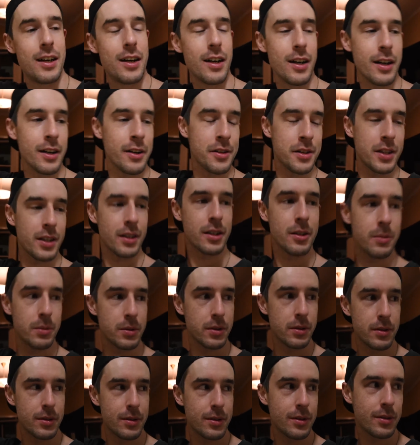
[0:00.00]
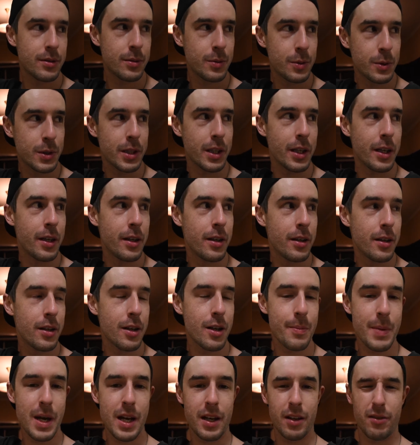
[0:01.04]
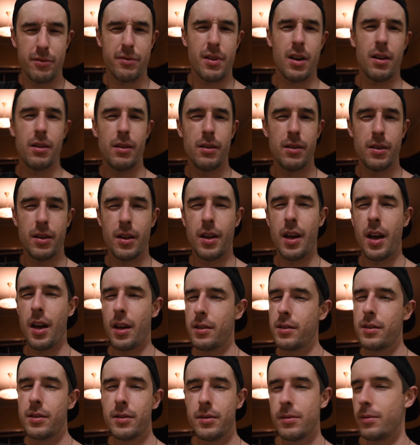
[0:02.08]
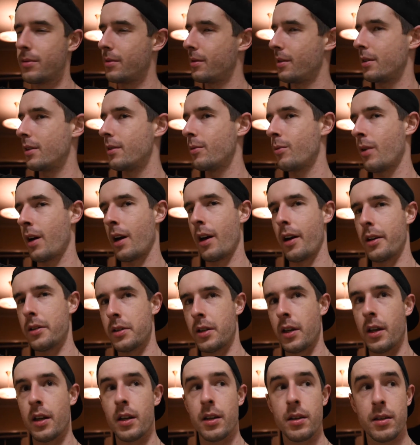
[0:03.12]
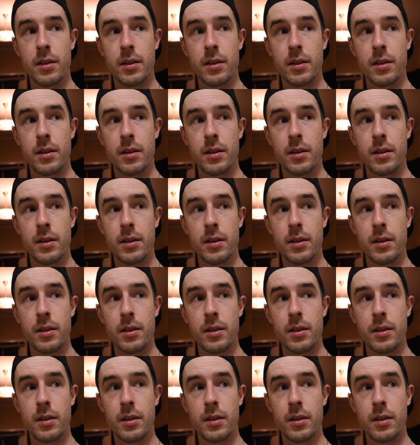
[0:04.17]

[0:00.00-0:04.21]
I don't think I will. We'll see. I'm adding value to the house. That's the way I see it.